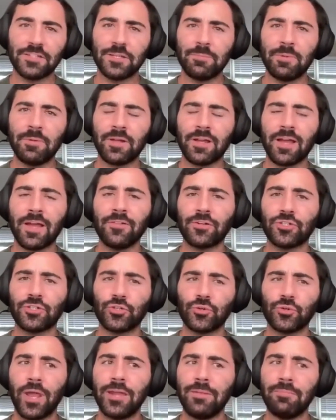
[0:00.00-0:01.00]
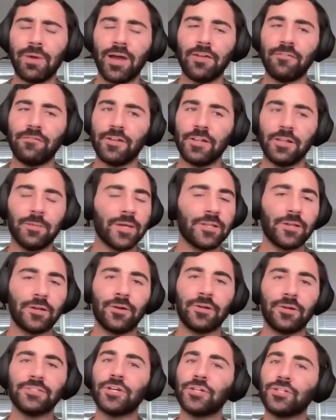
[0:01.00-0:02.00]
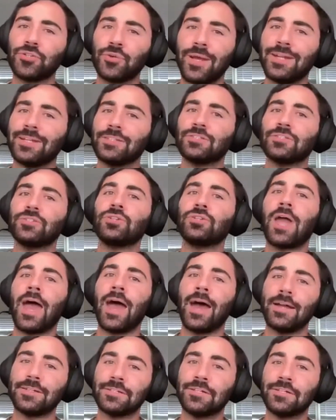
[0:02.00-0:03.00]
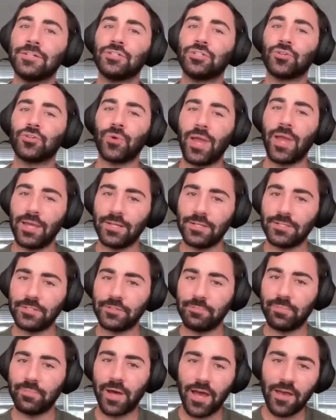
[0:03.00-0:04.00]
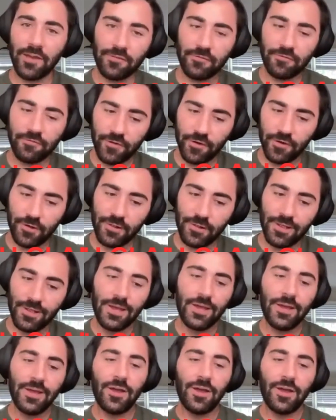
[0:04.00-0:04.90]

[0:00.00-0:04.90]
Some people are like, I look trained by Phil. I'm like, no, it's not trained. It's at Trained by Phil.